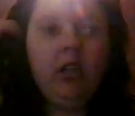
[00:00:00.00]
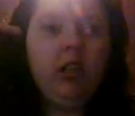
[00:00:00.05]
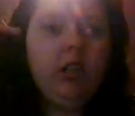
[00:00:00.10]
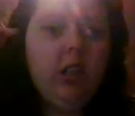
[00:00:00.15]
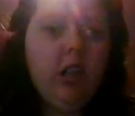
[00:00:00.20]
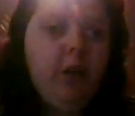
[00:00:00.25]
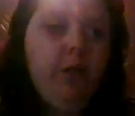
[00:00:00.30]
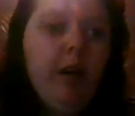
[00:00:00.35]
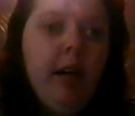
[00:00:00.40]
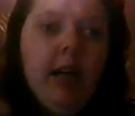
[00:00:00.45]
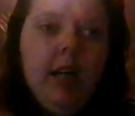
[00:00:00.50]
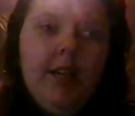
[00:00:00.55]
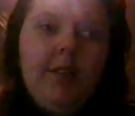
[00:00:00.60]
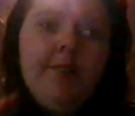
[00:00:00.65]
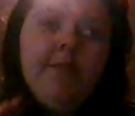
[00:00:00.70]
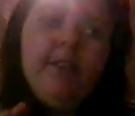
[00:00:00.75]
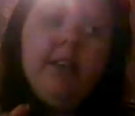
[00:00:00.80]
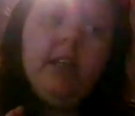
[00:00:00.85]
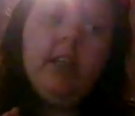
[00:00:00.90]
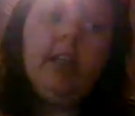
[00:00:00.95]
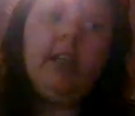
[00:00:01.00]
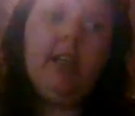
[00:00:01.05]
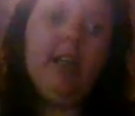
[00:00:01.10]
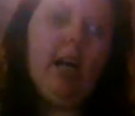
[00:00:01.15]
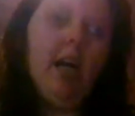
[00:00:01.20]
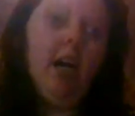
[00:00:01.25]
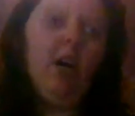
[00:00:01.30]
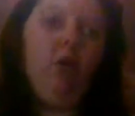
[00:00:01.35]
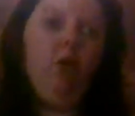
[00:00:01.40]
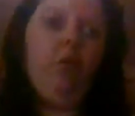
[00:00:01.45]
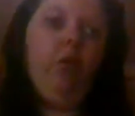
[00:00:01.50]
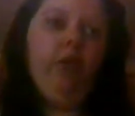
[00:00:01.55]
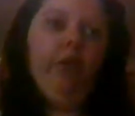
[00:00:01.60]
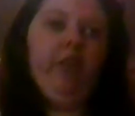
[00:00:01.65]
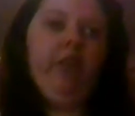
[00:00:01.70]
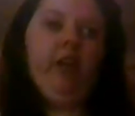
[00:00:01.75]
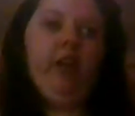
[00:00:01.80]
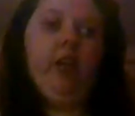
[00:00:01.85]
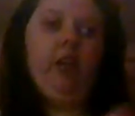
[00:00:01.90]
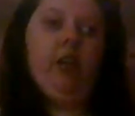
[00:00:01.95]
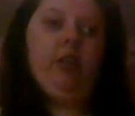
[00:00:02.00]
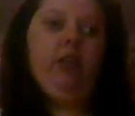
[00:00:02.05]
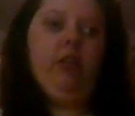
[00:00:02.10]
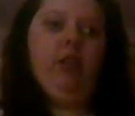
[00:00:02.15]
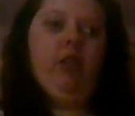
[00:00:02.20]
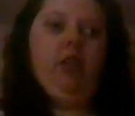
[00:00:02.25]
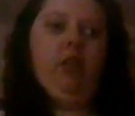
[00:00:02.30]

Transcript: So when I figured out that